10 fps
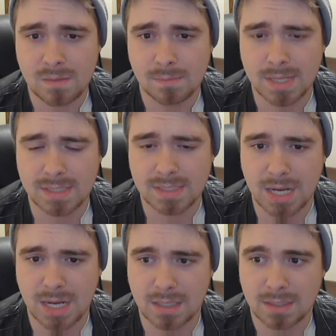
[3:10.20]
but,
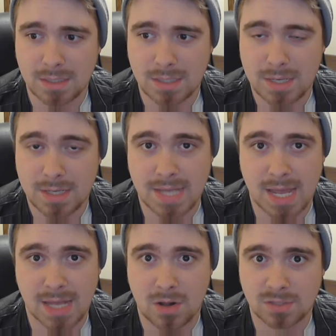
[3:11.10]
uh,
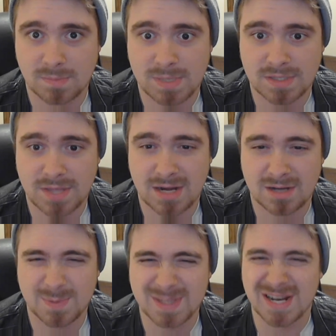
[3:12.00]
yeah, it all depends on that.
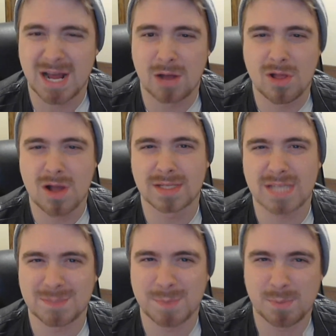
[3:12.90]
It depends on how long it
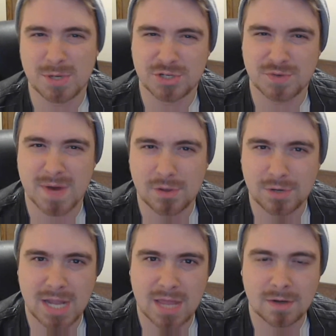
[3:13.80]
takes me to put a trailer
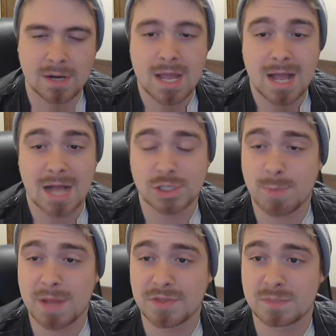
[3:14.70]
together. I just
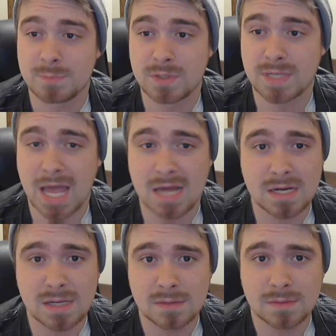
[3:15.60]
bought this music
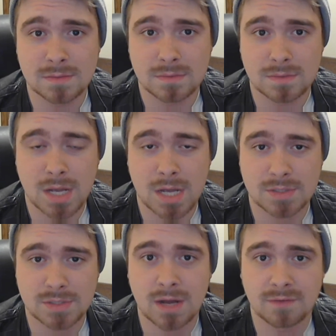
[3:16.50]
editing, uh,
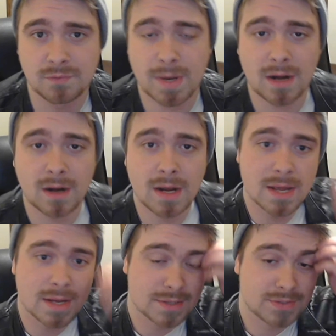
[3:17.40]
software,
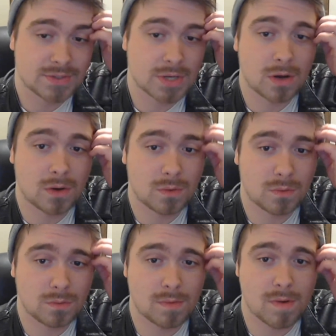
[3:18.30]

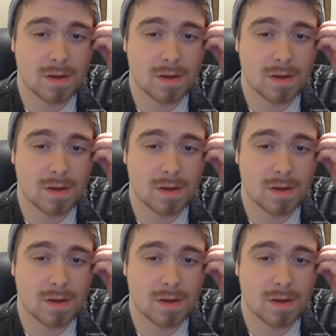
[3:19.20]
so